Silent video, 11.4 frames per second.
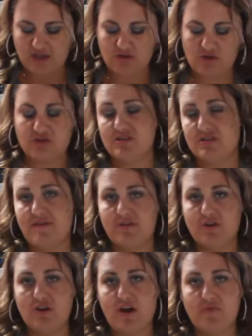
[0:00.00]
you can just level
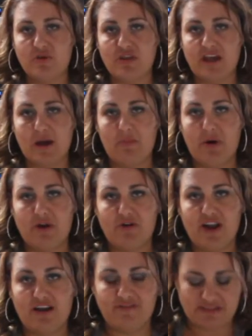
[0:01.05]
it off with like a butter
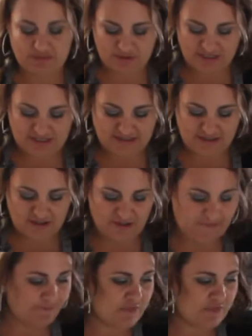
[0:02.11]
knife. It's really easy to do.